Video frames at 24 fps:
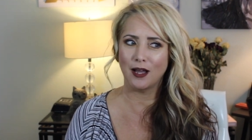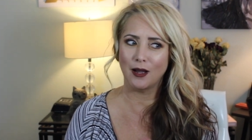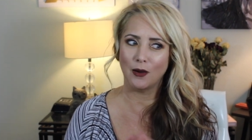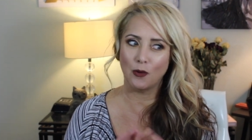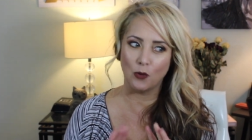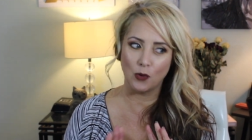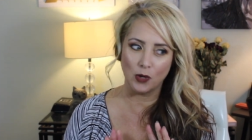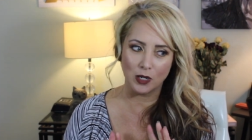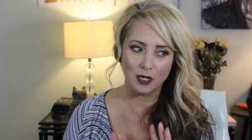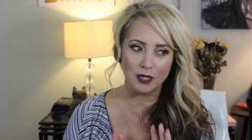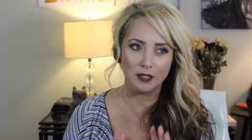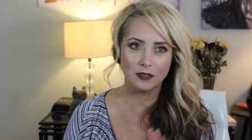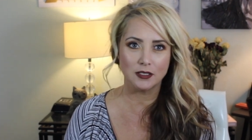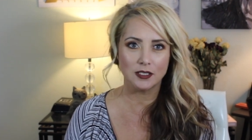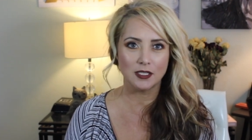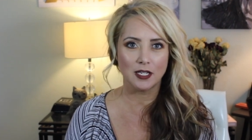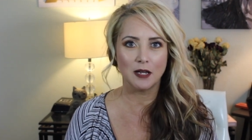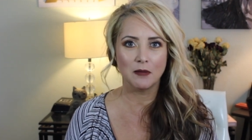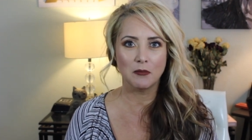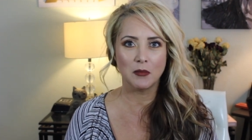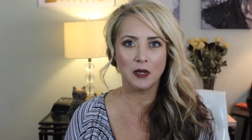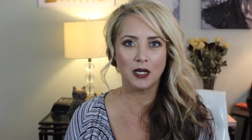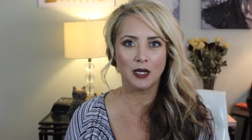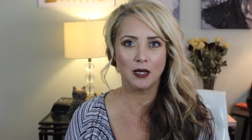I went
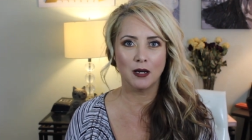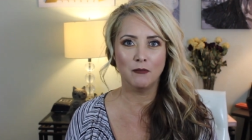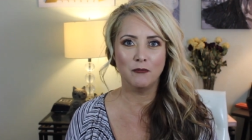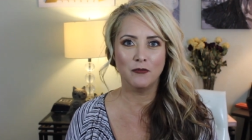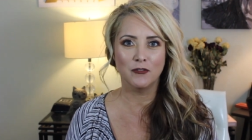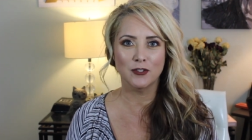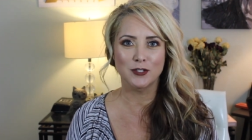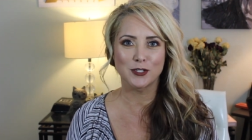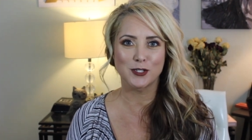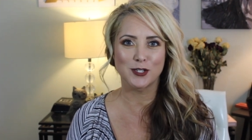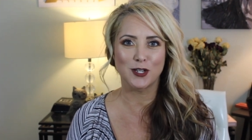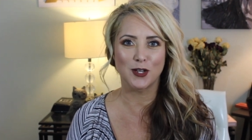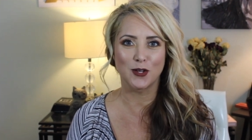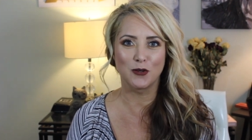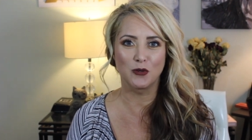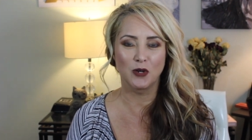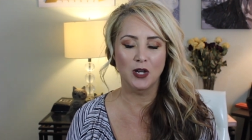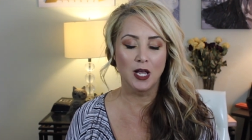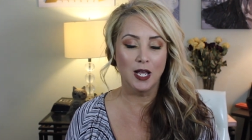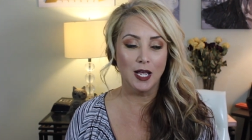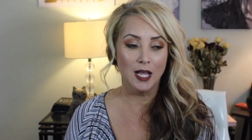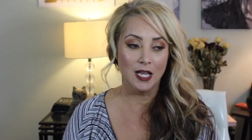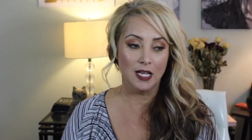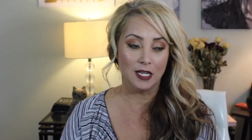outside my comfort zone
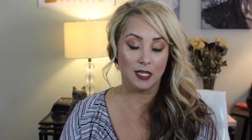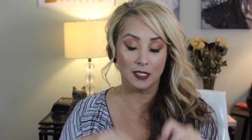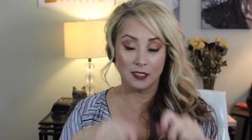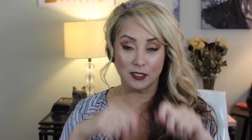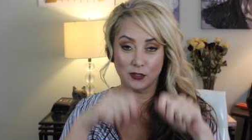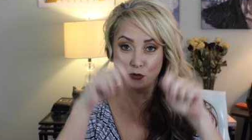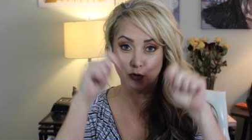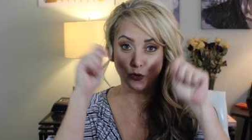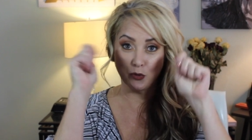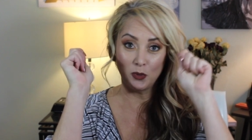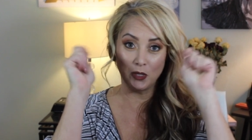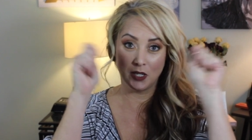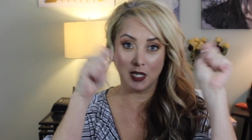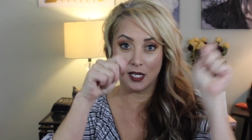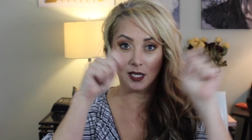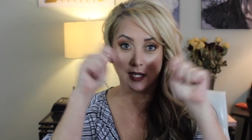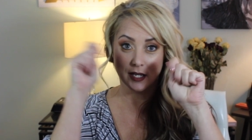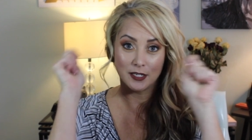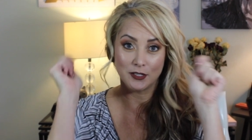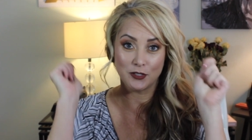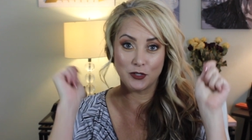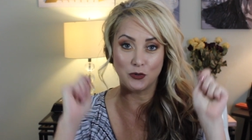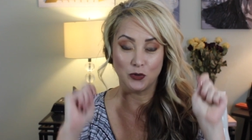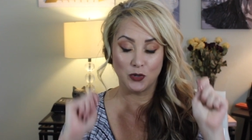because normally I
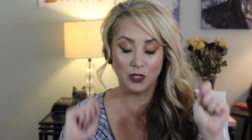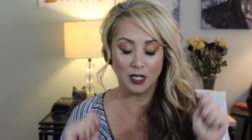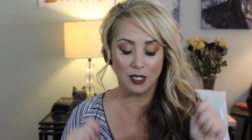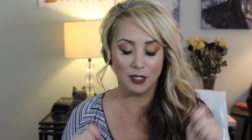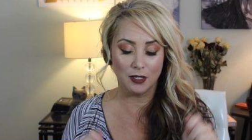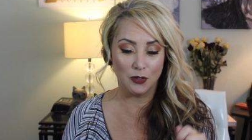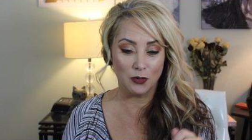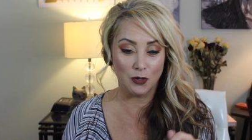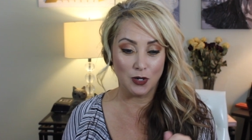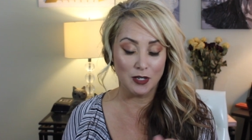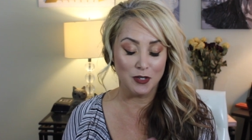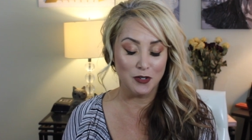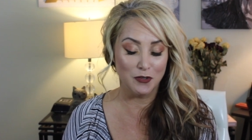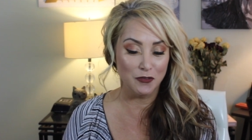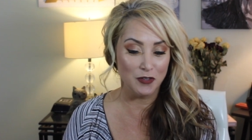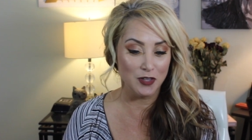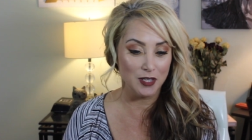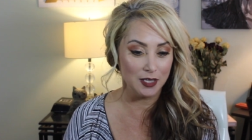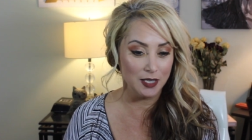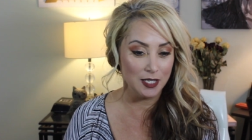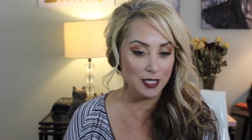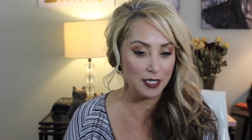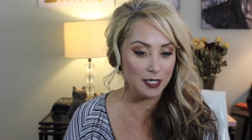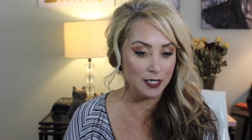like doing yellow all over
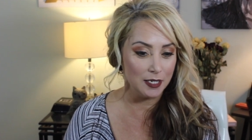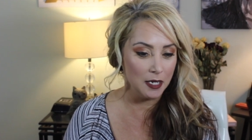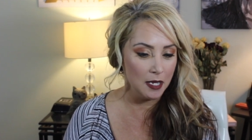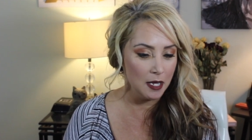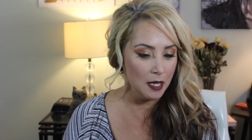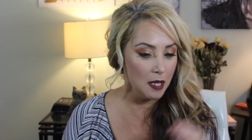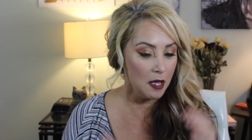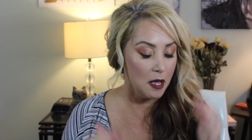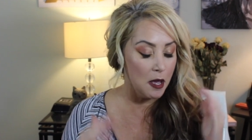the lid.